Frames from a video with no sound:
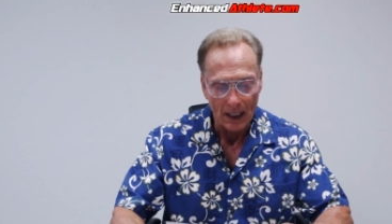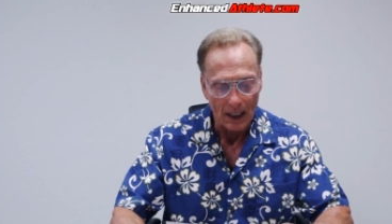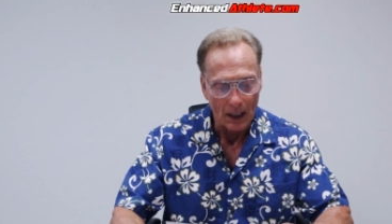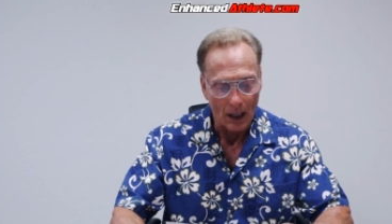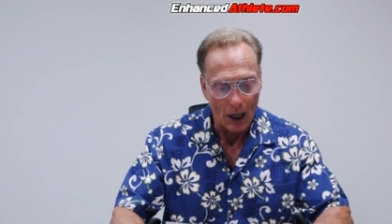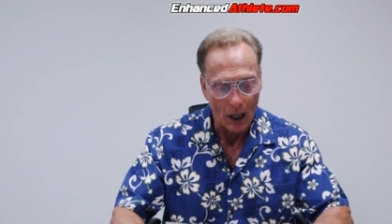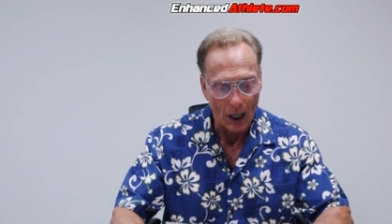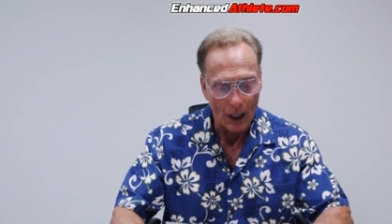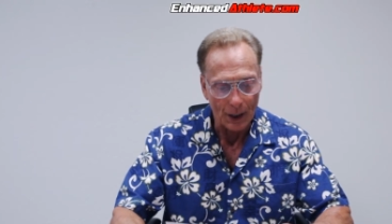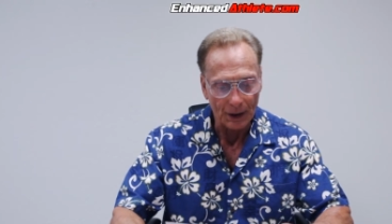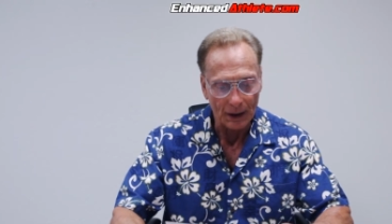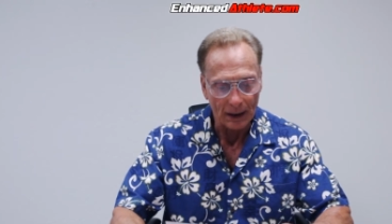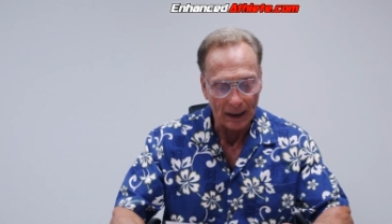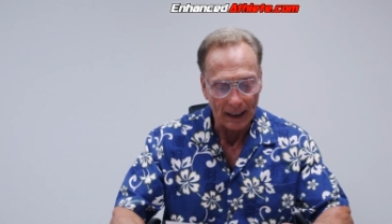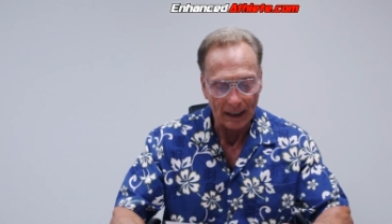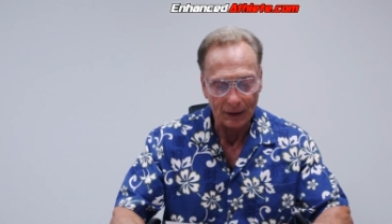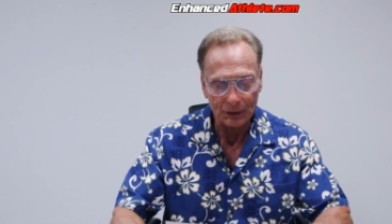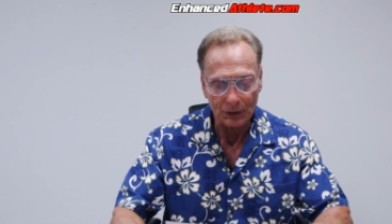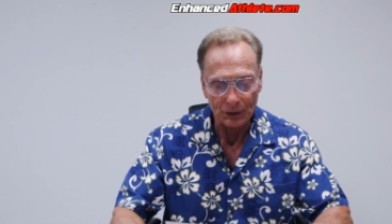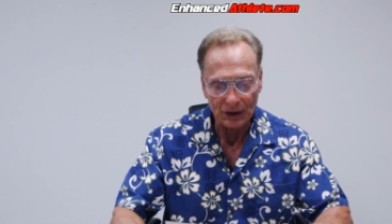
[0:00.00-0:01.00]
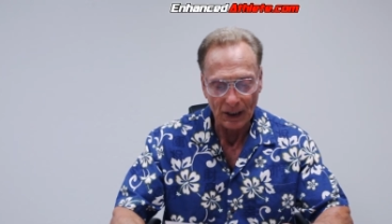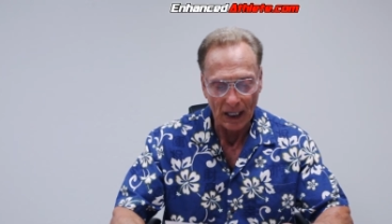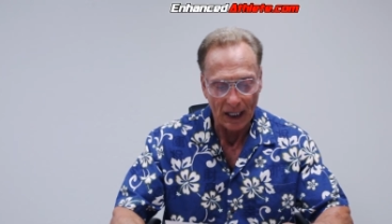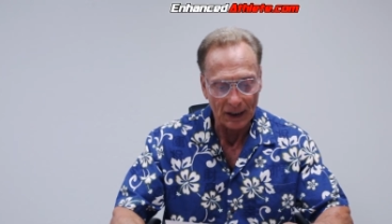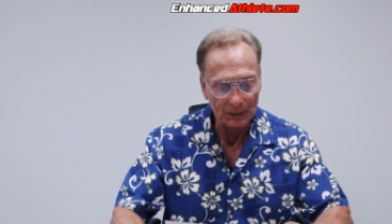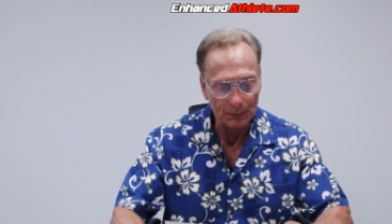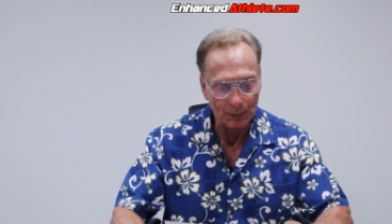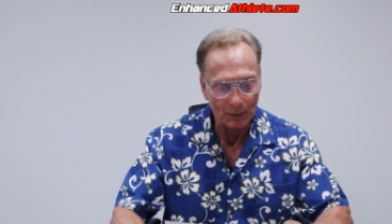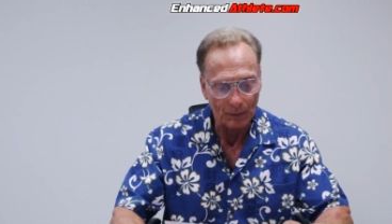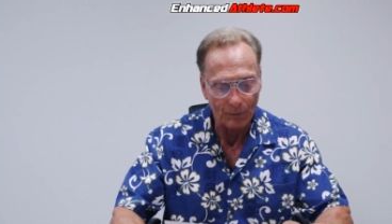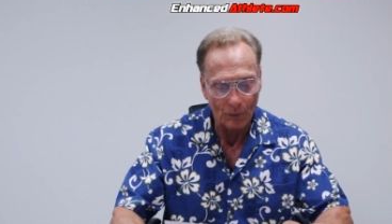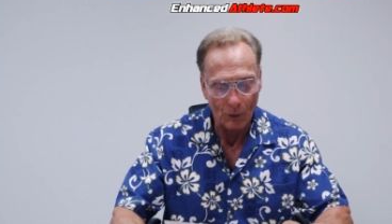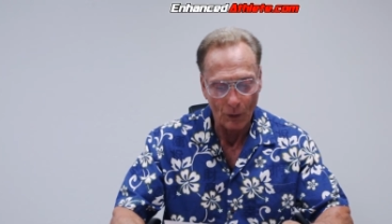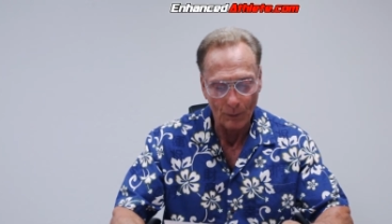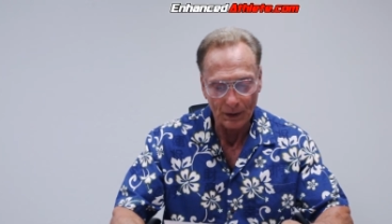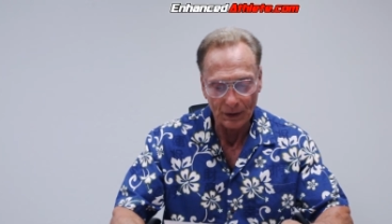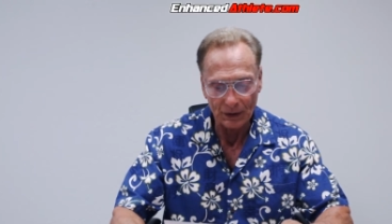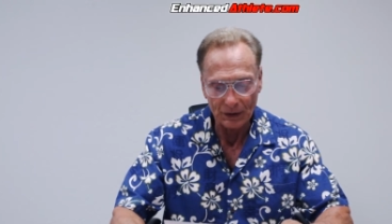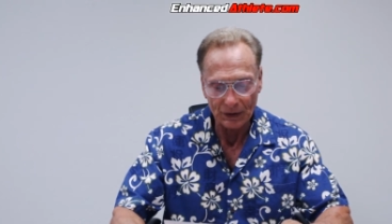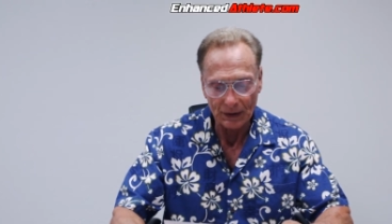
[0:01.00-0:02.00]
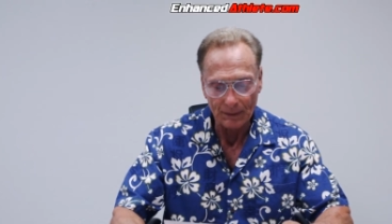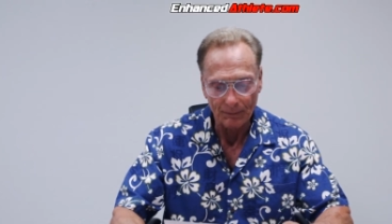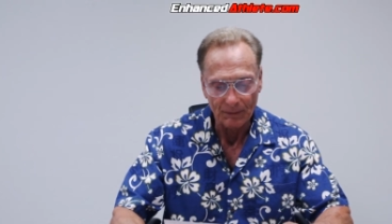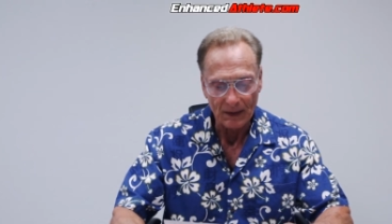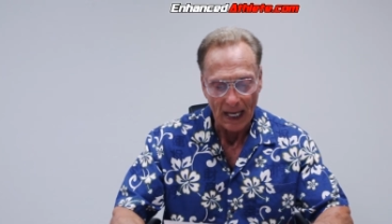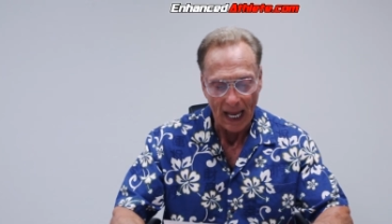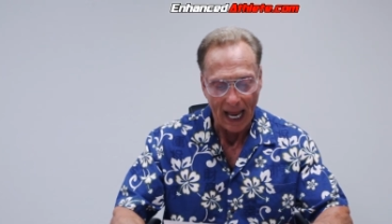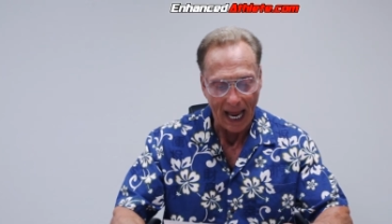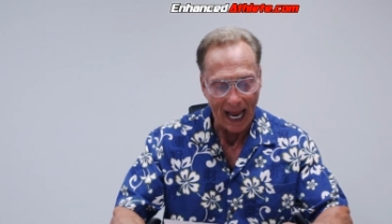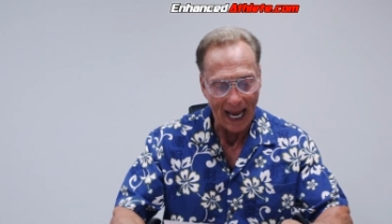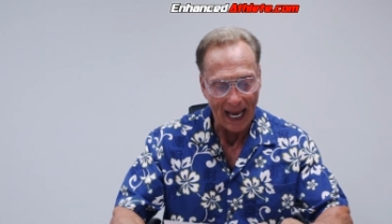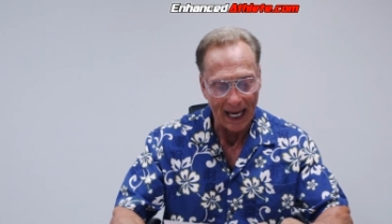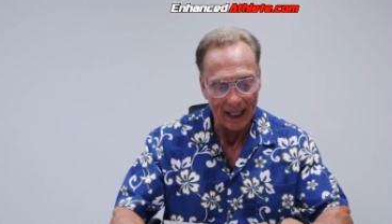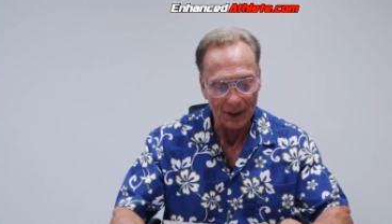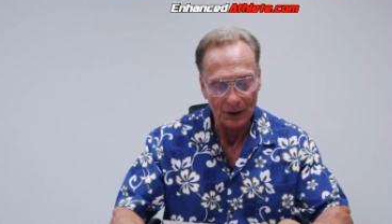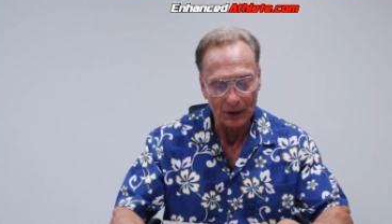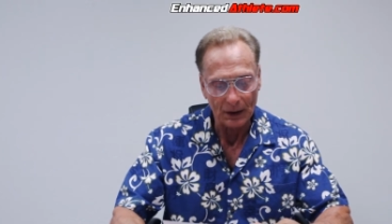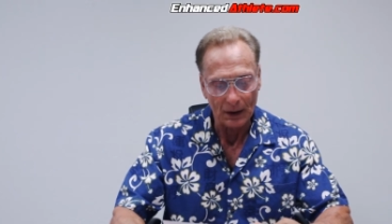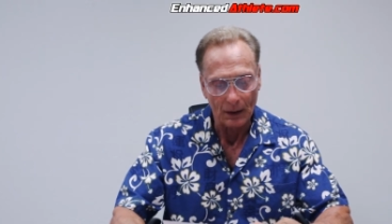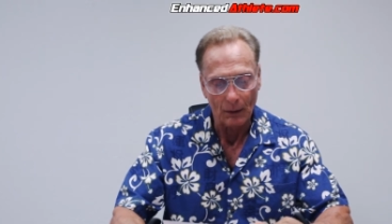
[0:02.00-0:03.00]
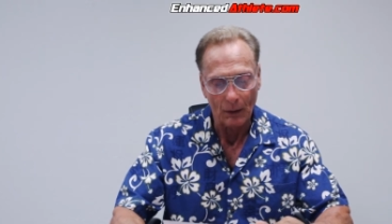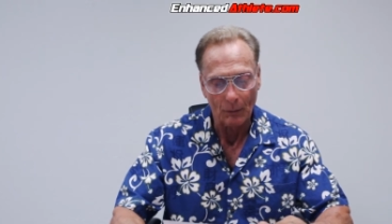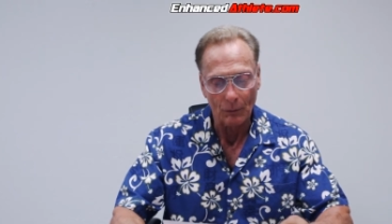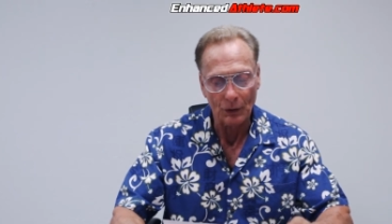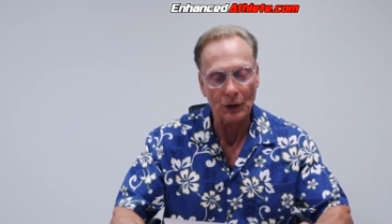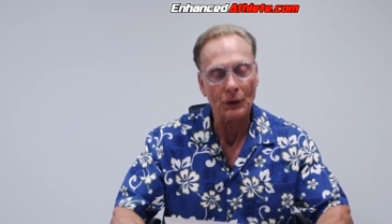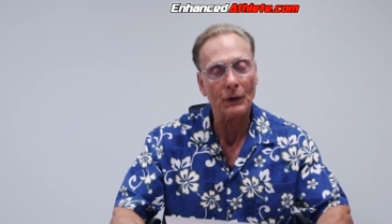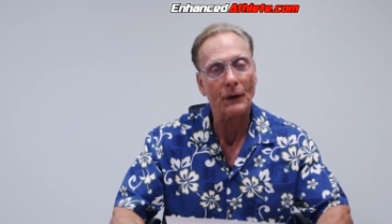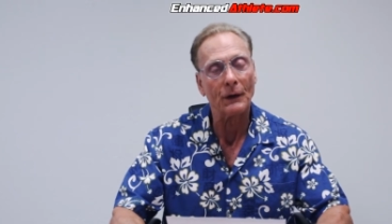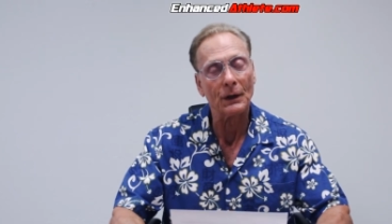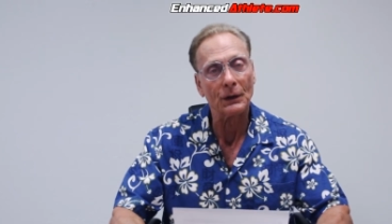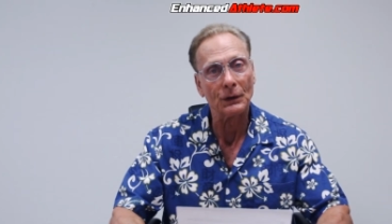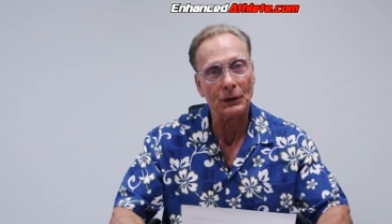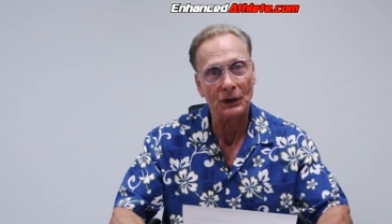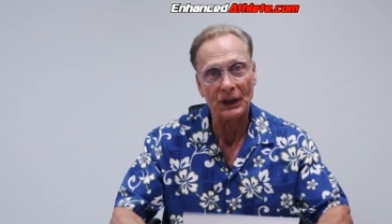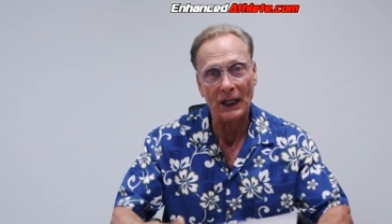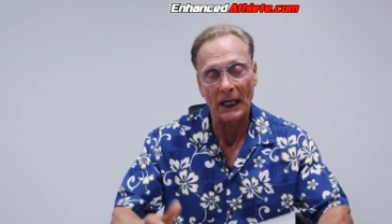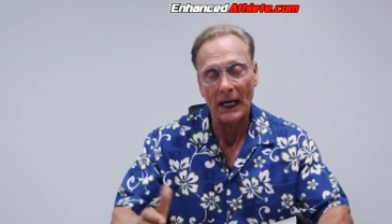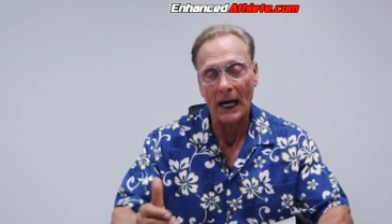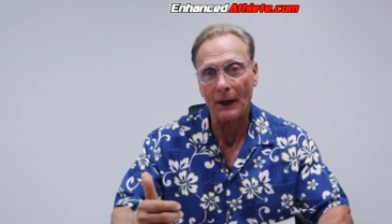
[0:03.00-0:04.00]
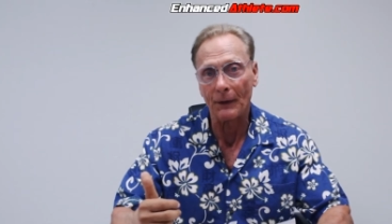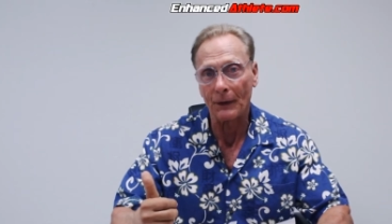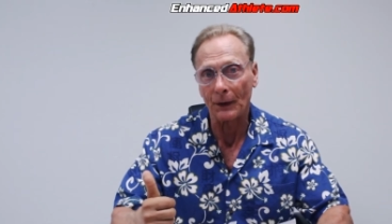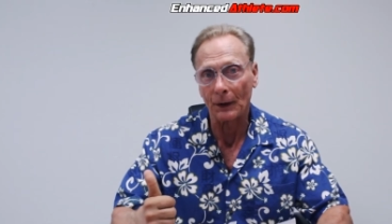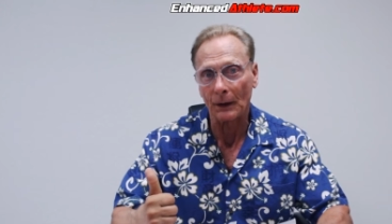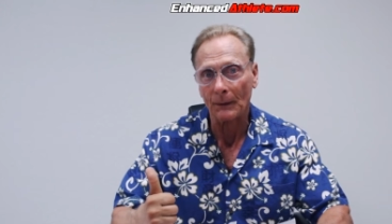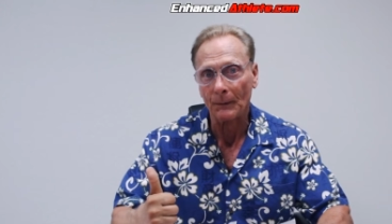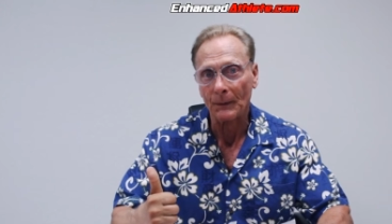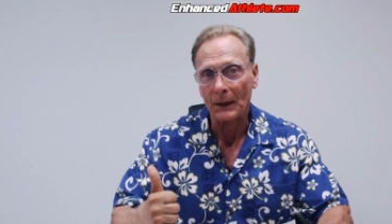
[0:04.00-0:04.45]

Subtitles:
on exercise performance and using either